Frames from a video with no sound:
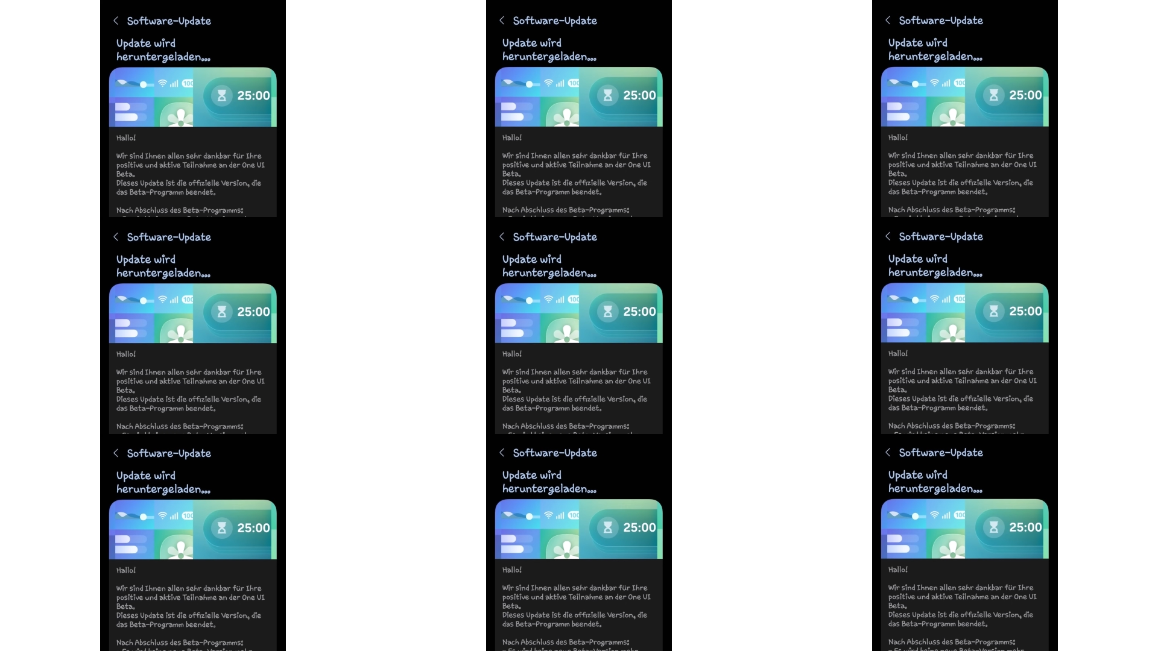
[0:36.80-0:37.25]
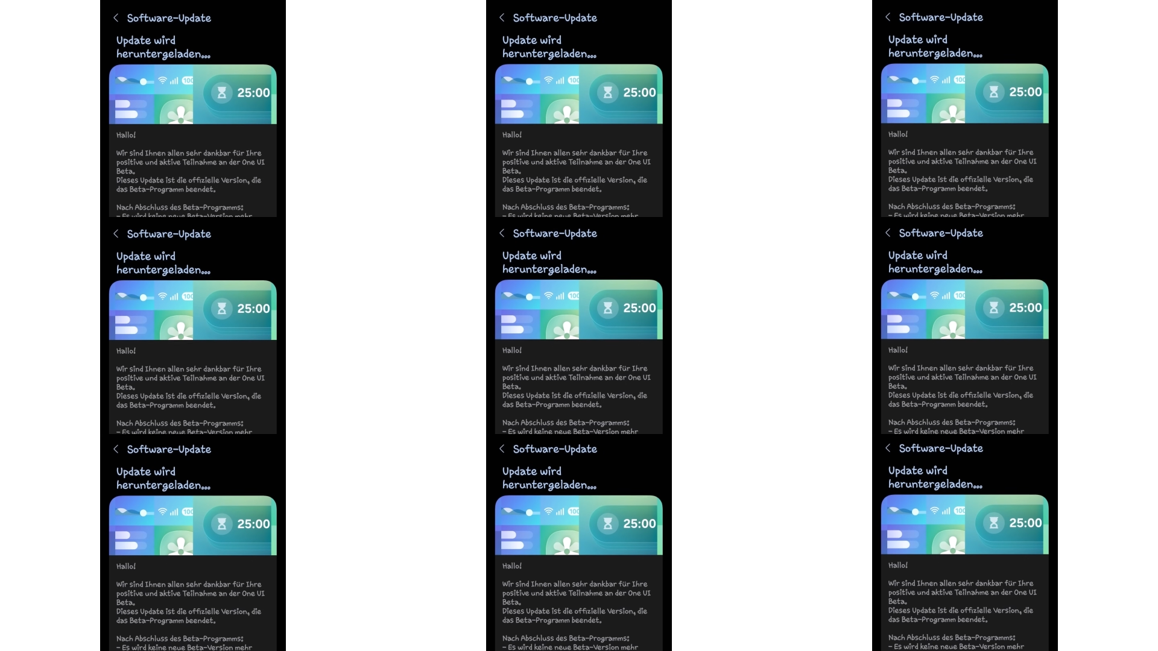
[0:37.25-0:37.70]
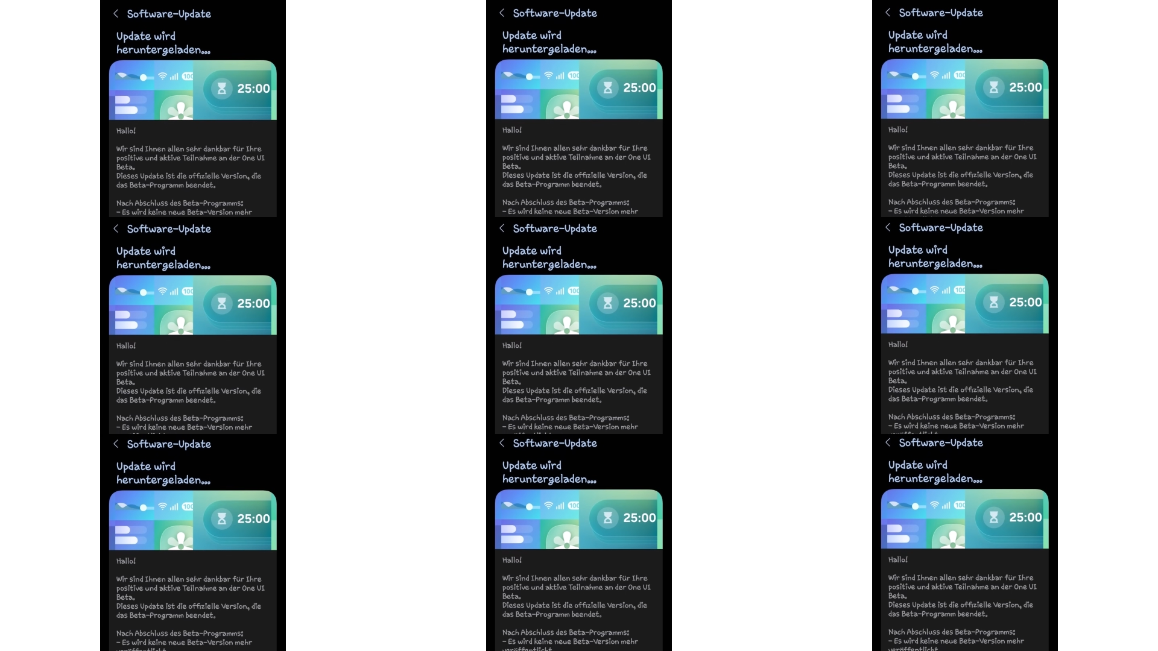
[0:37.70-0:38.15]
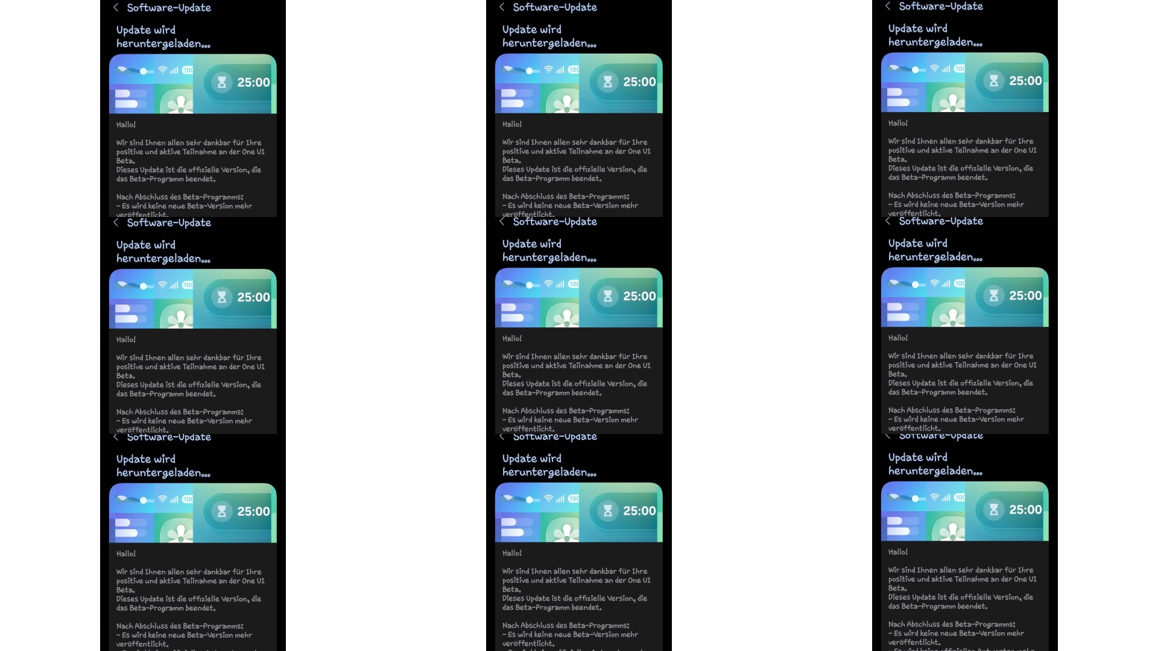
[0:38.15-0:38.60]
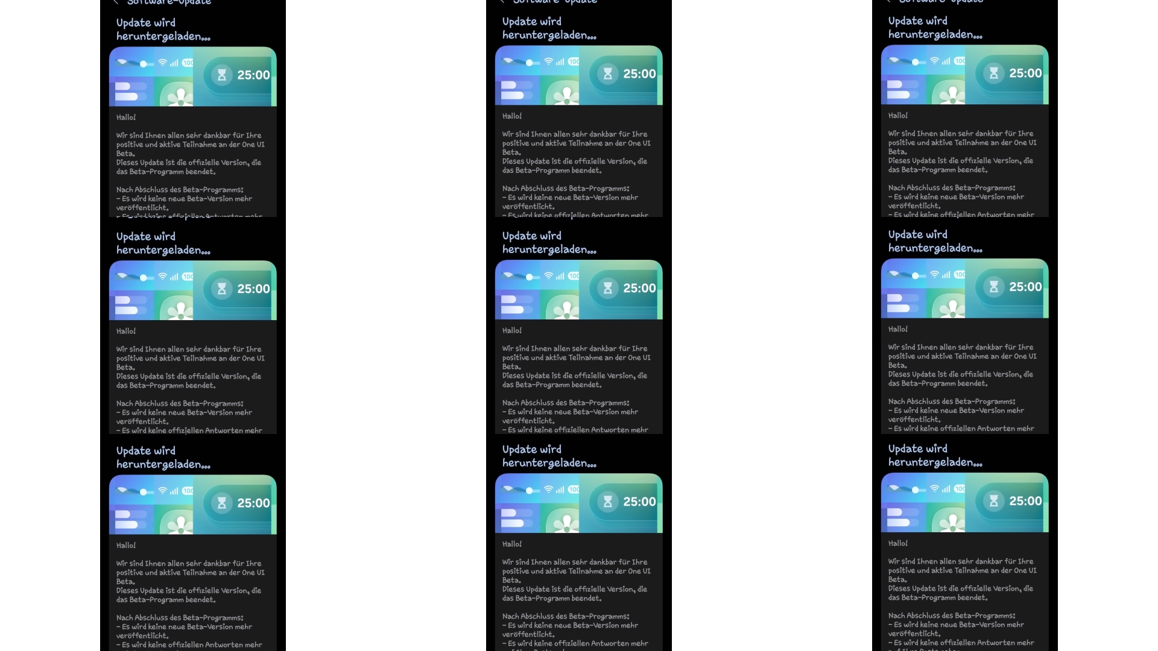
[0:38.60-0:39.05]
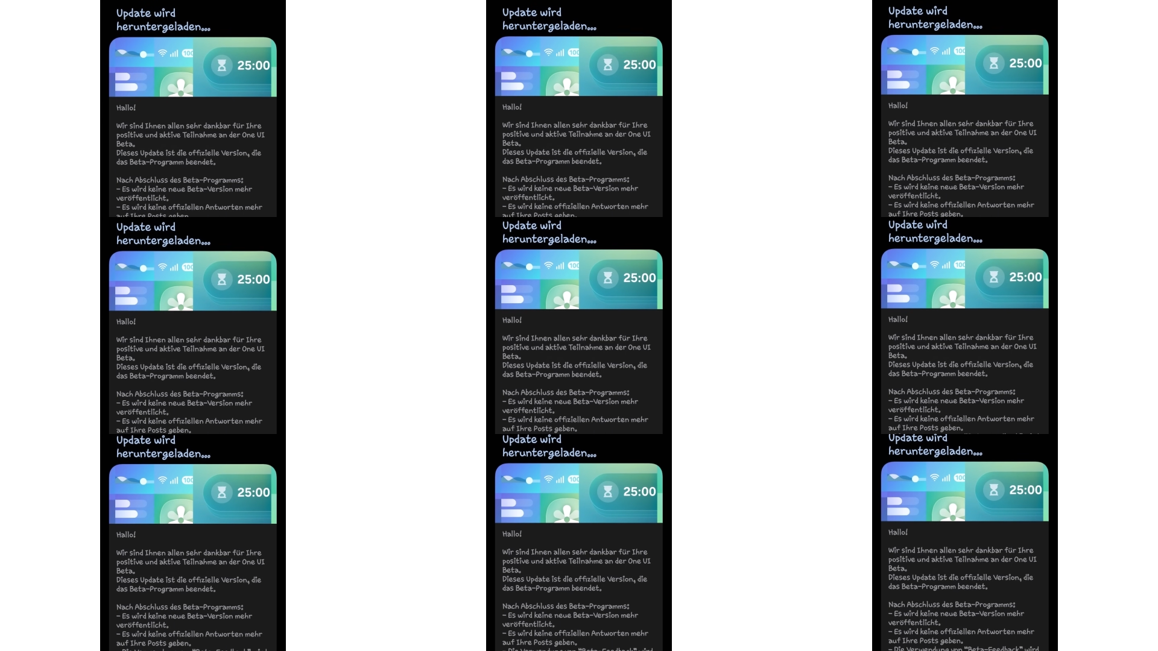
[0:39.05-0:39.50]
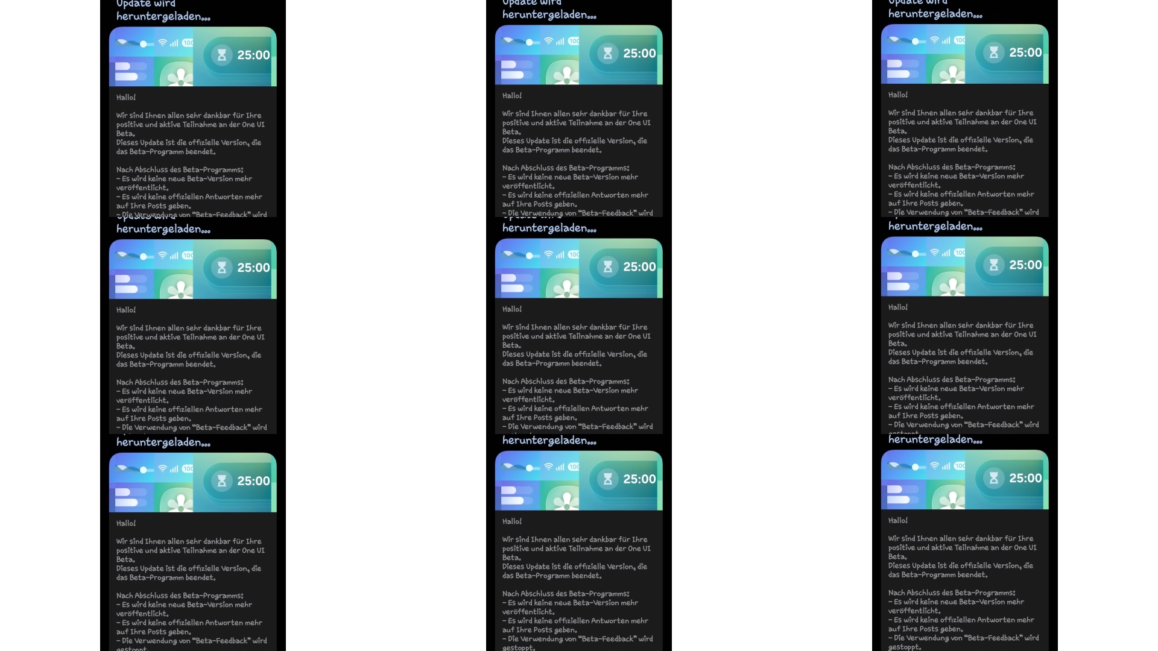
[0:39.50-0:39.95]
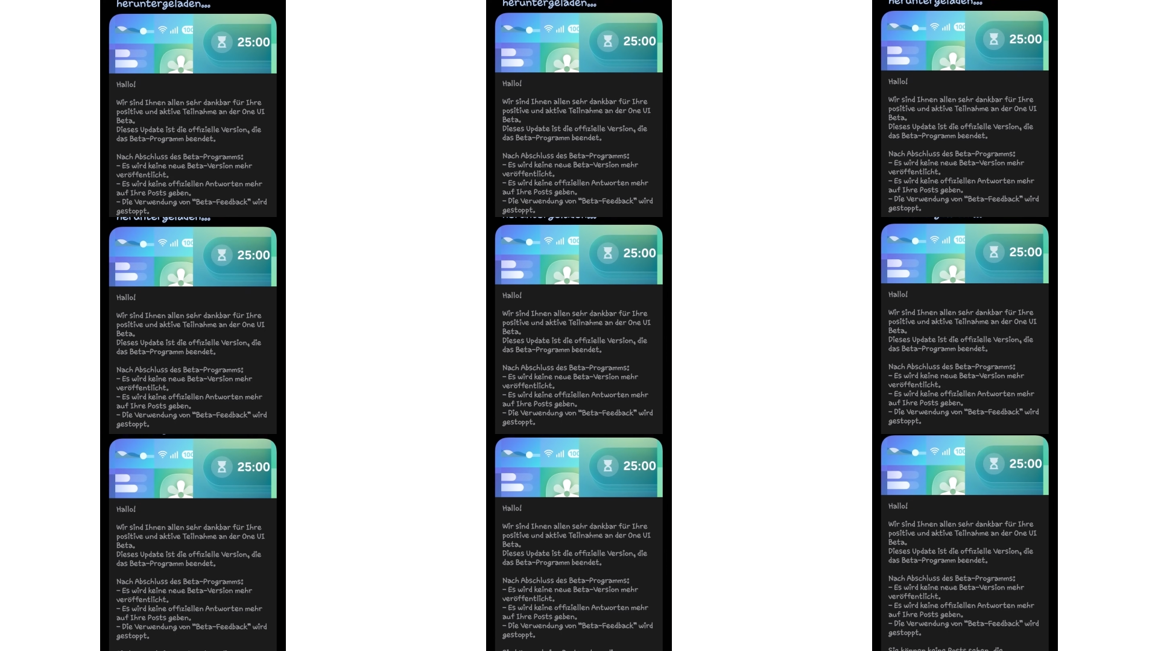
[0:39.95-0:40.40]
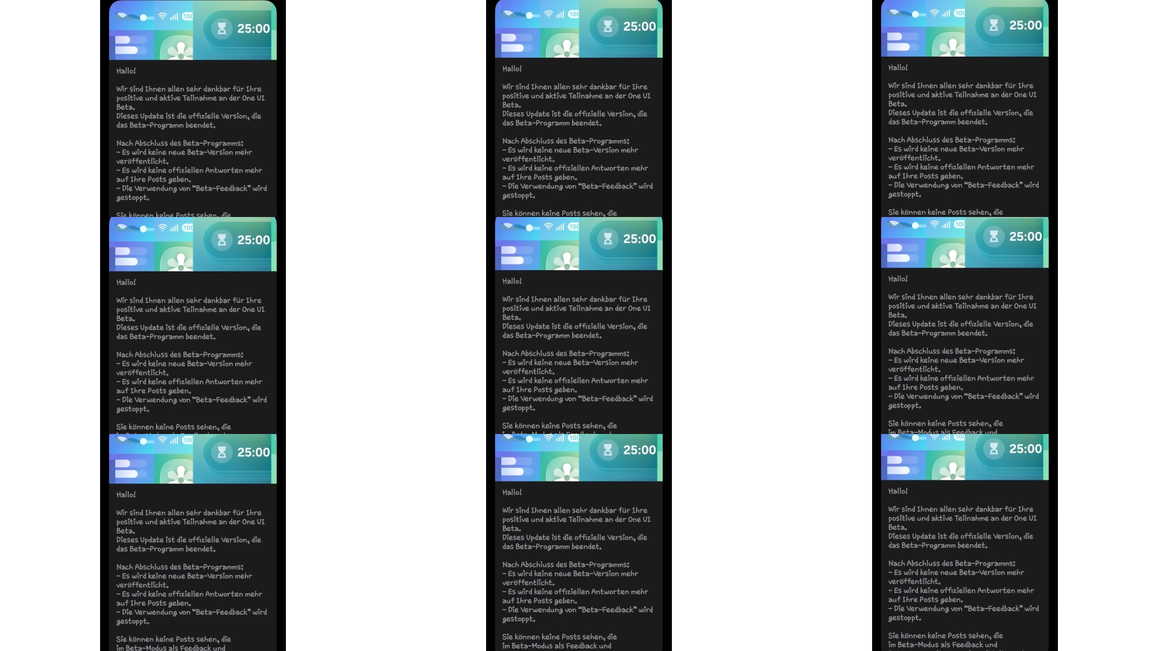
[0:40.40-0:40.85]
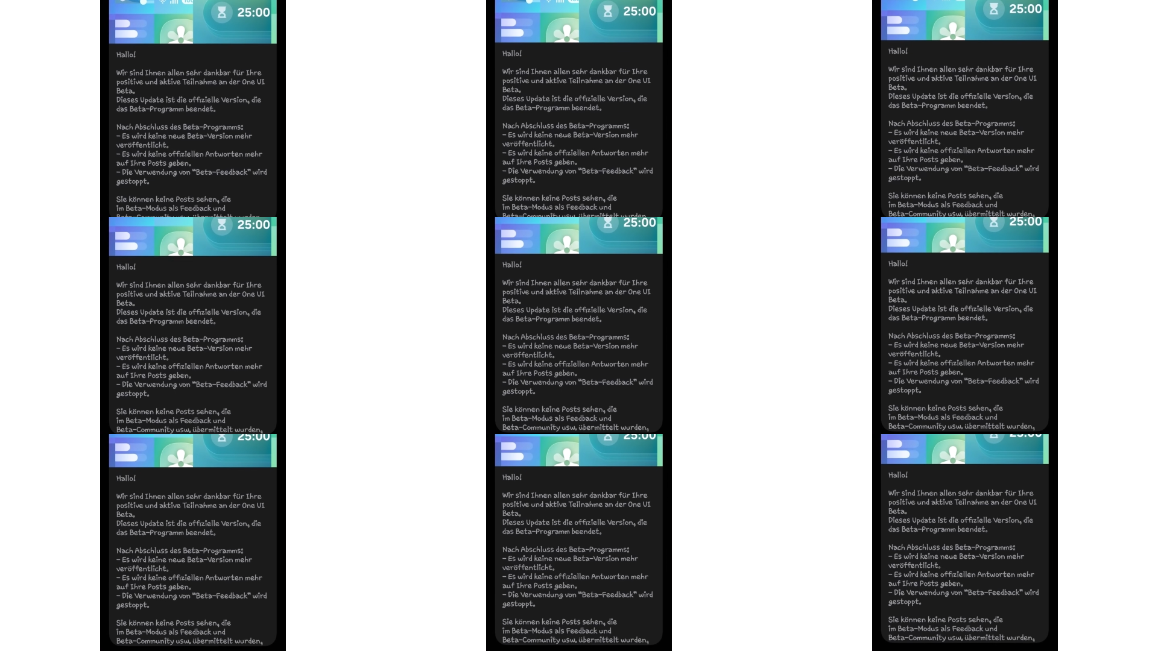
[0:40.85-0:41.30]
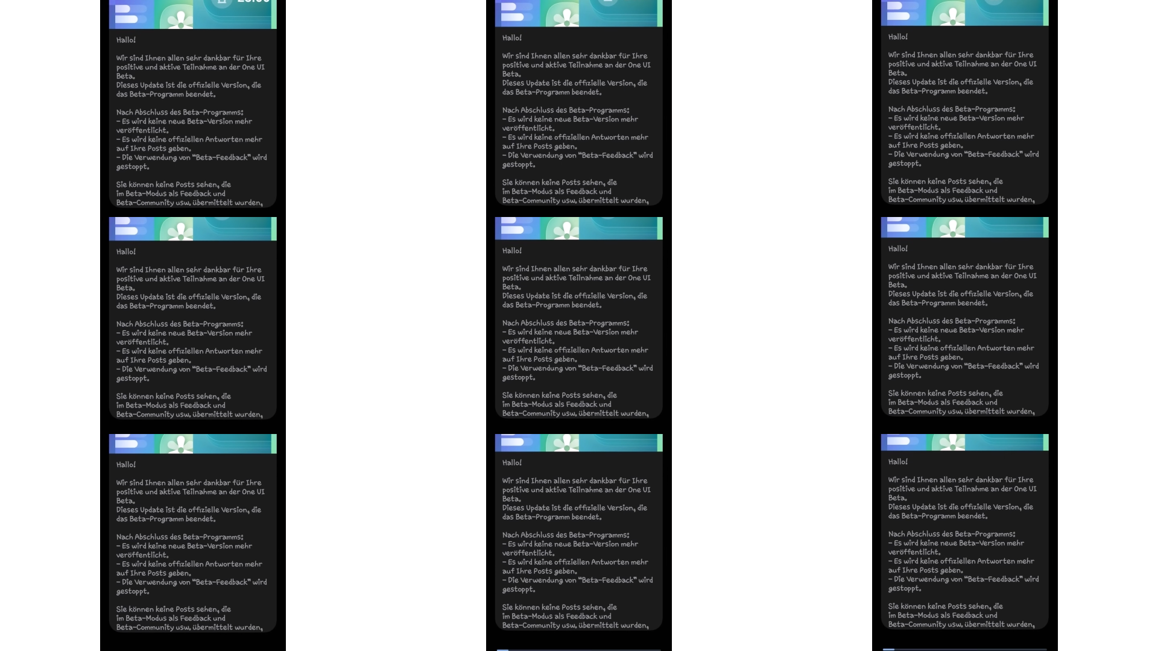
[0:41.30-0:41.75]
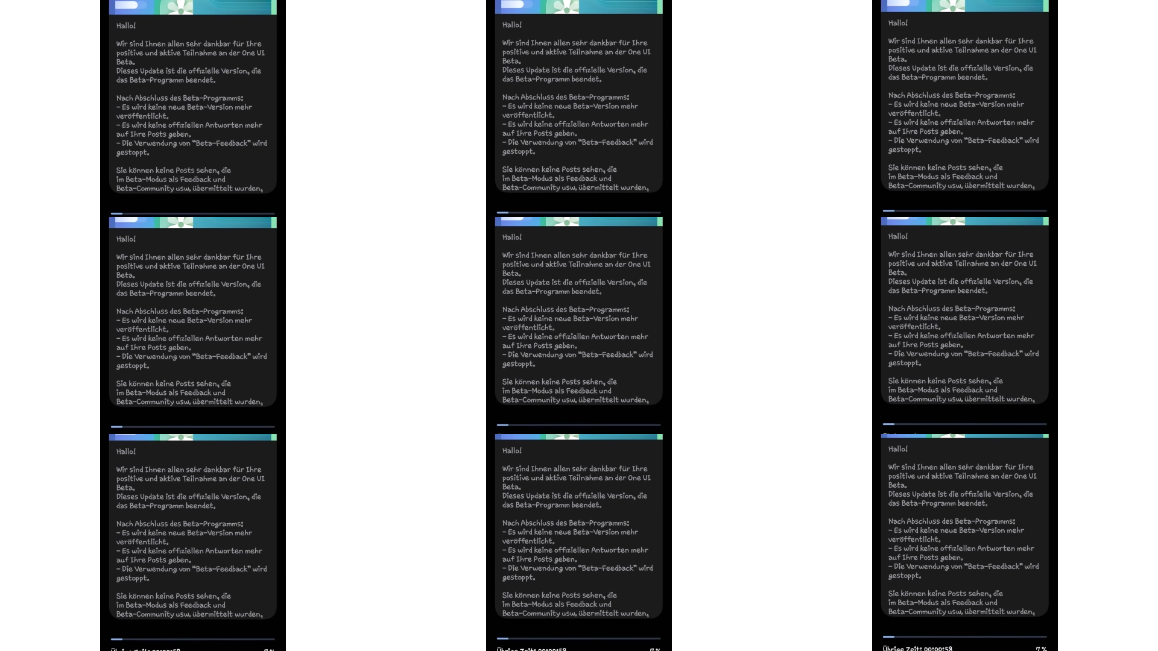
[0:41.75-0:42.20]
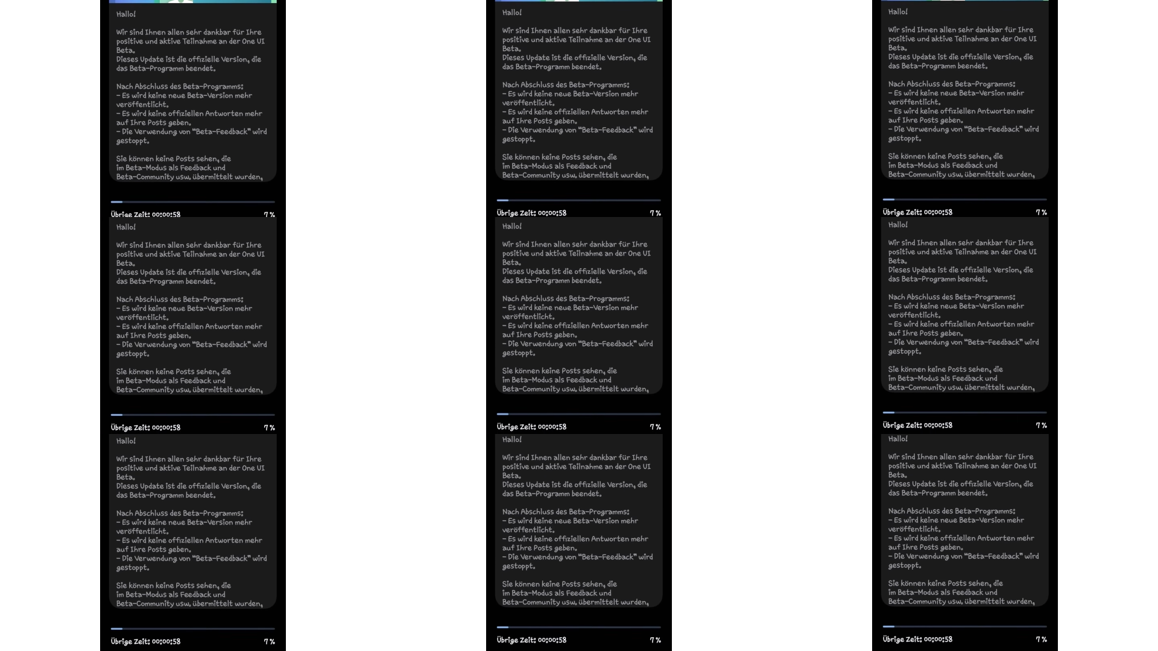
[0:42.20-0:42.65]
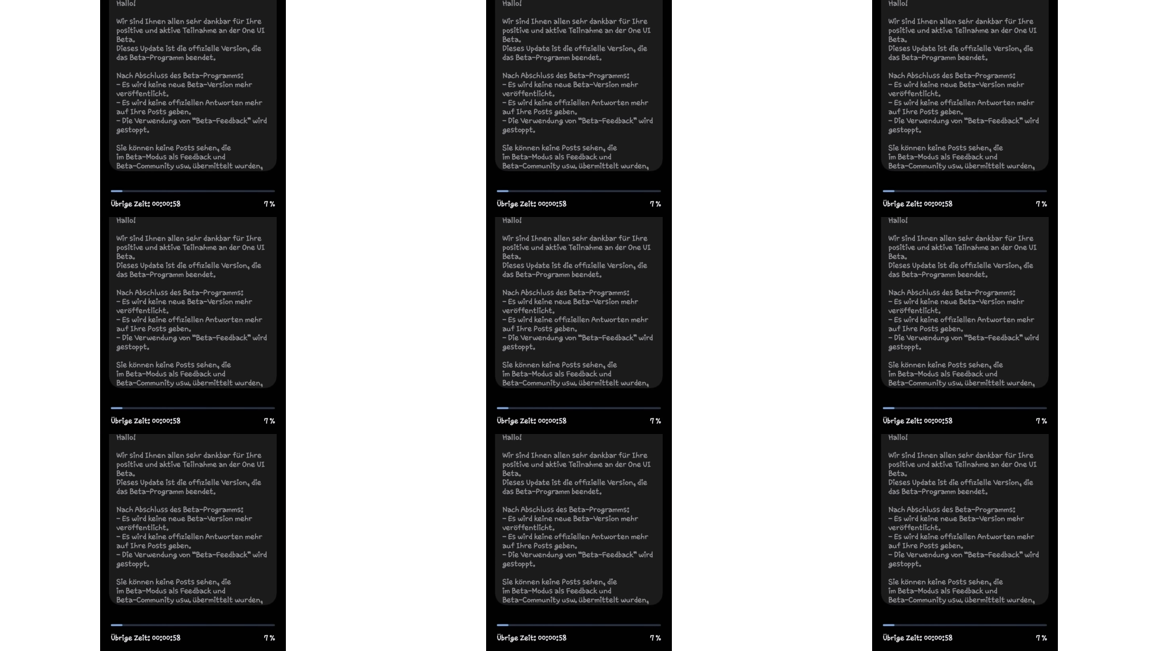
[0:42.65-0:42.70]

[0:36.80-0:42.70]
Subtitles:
No face is visible, so there are no lips to read.